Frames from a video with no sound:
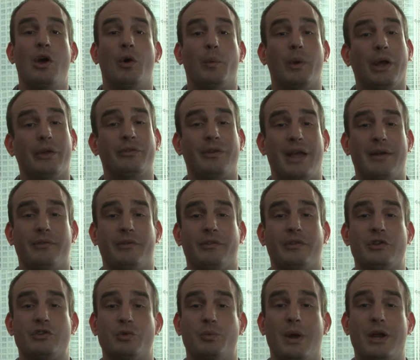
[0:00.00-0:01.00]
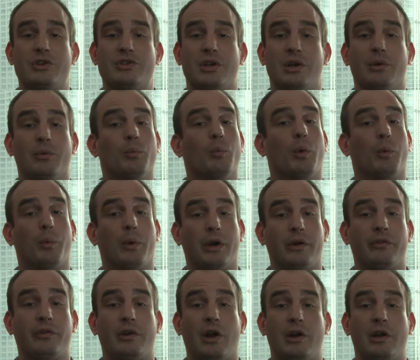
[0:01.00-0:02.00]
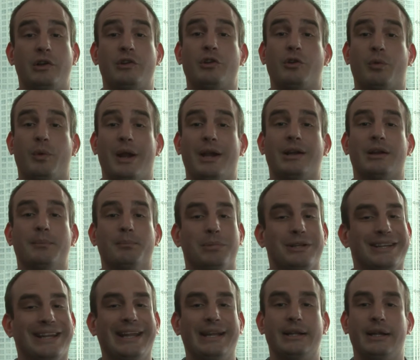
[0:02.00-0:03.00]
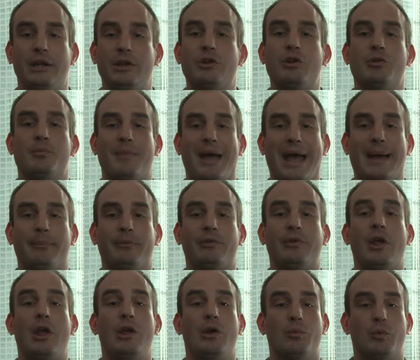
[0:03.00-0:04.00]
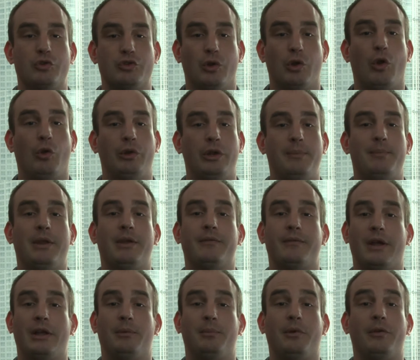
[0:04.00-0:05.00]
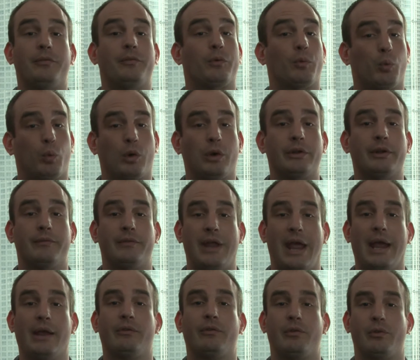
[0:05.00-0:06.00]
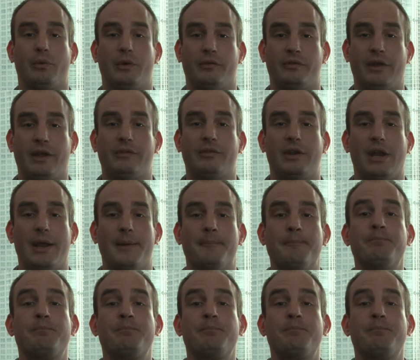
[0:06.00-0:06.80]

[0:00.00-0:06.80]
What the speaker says: We also have a situation where we're starting to create completely new maps, which will only be available for World of Tanks 360.